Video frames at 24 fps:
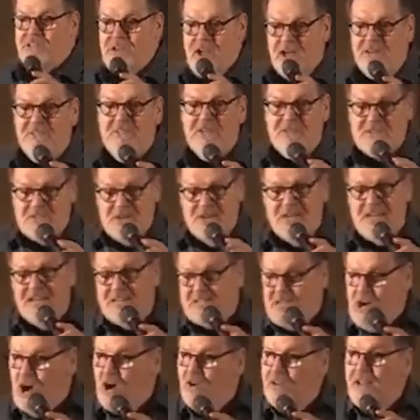that's not just a
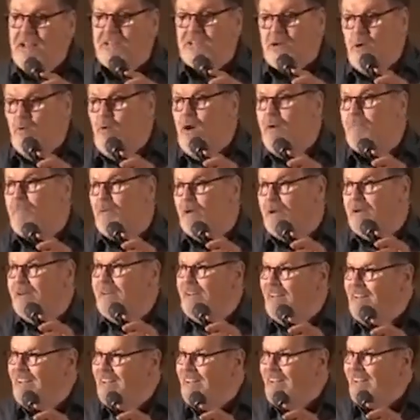guitar, that's a
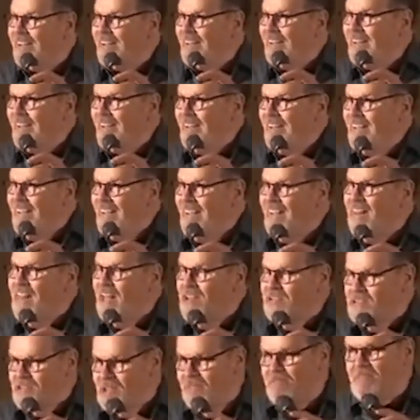weapon.
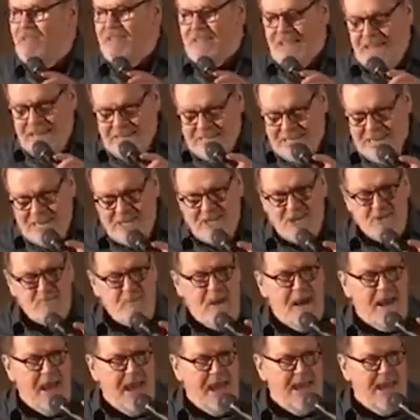Isn't that something? He
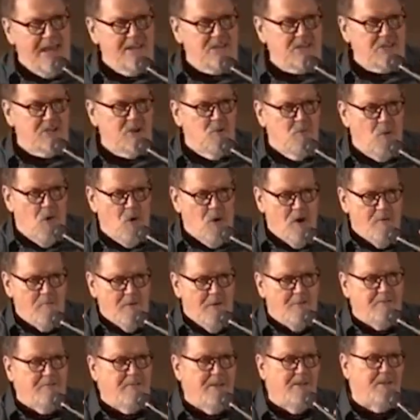teaches my hands to war
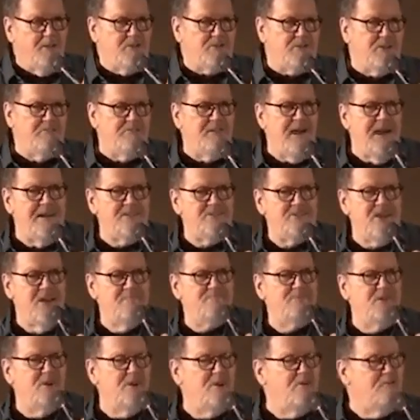and my fingers to fight.
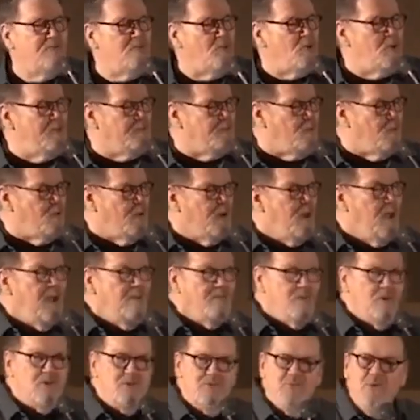Psalms 144,
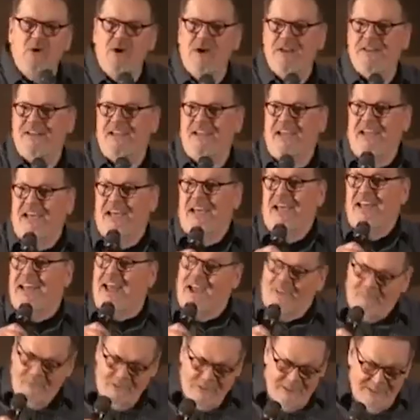verse 1.
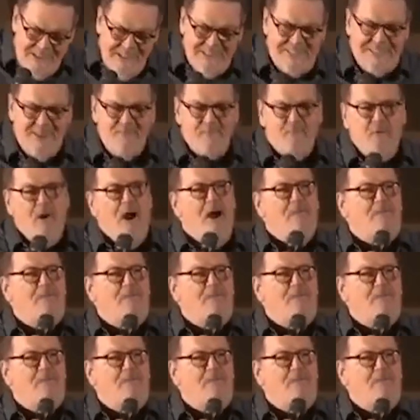Now, listen,